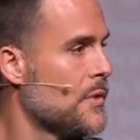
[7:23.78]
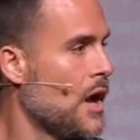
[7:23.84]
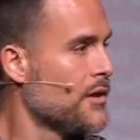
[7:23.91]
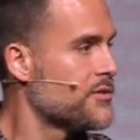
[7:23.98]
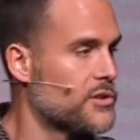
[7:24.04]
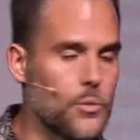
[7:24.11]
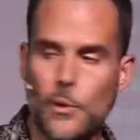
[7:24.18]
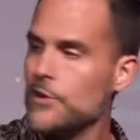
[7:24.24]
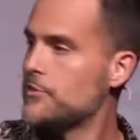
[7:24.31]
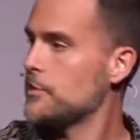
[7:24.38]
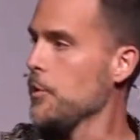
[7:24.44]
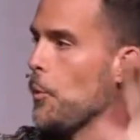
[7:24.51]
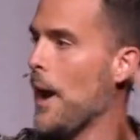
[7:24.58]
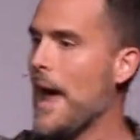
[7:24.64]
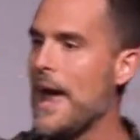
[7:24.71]
So the winds and
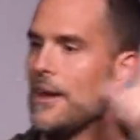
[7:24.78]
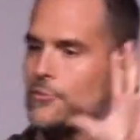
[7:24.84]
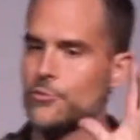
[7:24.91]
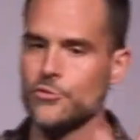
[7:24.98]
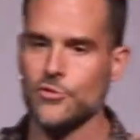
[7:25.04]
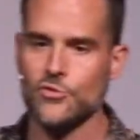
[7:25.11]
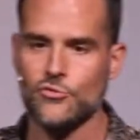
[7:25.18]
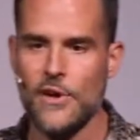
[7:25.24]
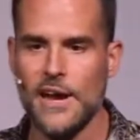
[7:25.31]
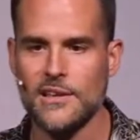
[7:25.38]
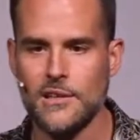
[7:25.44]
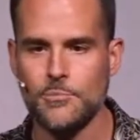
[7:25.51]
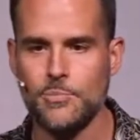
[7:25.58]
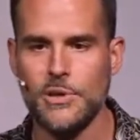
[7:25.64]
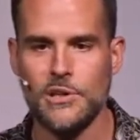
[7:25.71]
the waves was
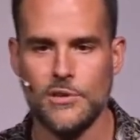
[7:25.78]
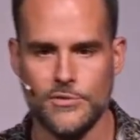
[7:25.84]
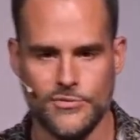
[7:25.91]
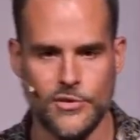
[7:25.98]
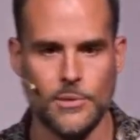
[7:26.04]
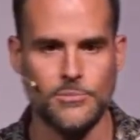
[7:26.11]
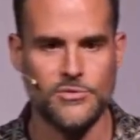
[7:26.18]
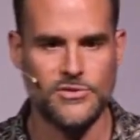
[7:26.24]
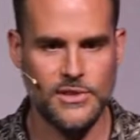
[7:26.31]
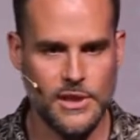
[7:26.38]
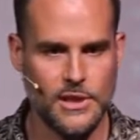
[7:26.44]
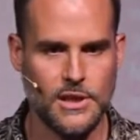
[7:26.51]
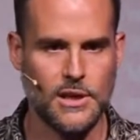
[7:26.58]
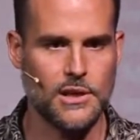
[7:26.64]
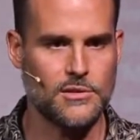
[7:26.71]
distracting Peter from
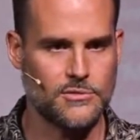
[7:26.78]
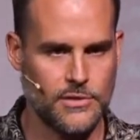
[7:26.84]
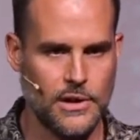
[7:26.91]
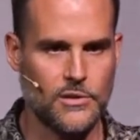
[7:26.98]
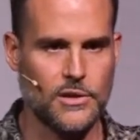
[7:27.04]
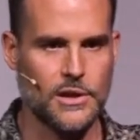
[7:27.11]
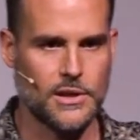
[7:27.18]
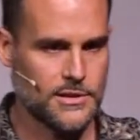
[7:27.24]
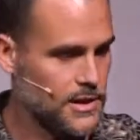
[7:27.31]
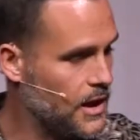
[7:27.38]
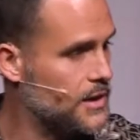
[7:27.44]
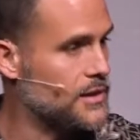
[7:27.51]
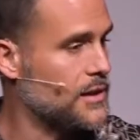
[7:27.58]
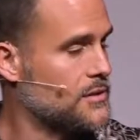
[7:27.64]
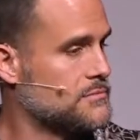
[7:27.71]
sinking and drowning and dying.